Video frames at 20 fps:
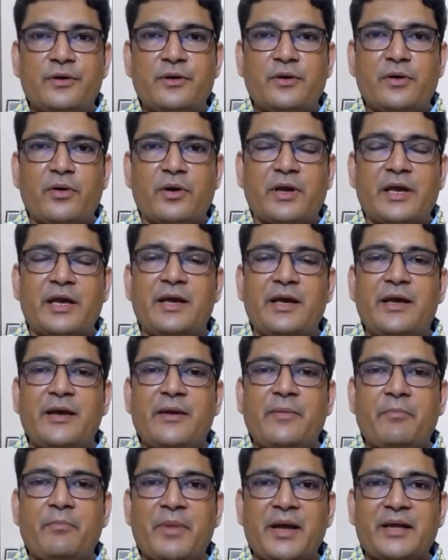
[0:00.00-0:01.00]
Okay,
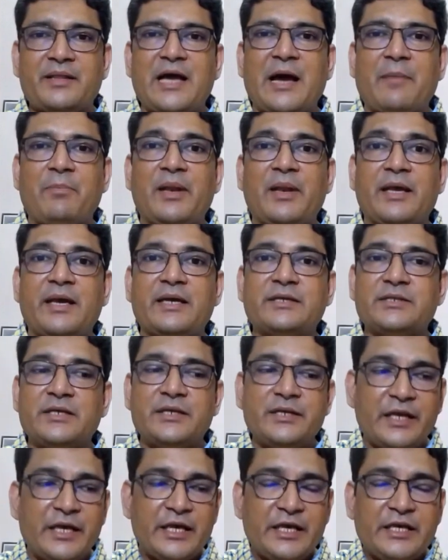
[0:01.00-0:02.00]
make the
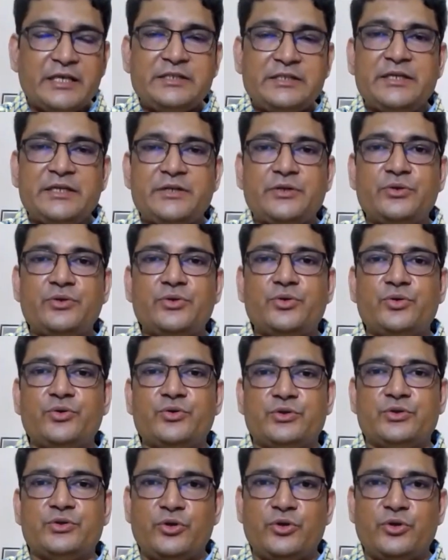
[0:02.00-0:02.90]
application easy to use.